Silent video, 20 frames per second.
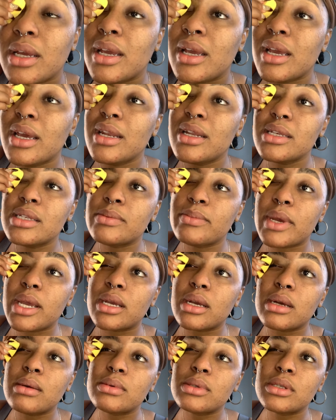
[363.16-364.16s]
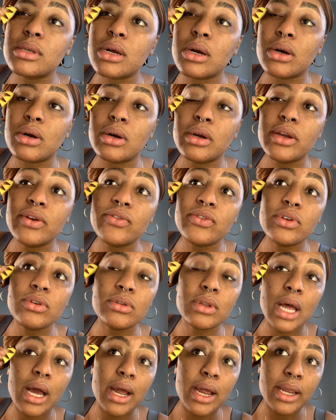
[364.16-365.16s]
And it's makeup, so if you
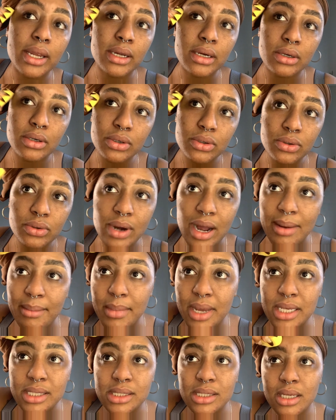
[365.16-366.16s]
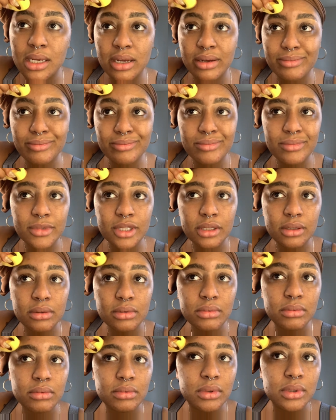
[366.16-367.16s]
like, oh, I messed up,
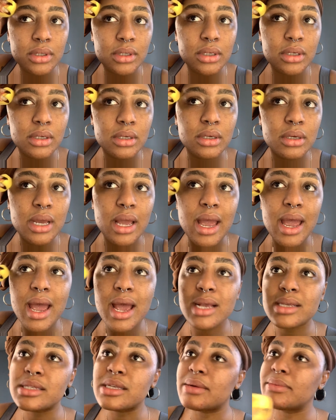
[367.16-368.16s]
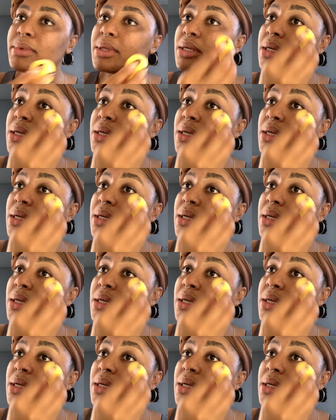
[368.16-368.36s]
add something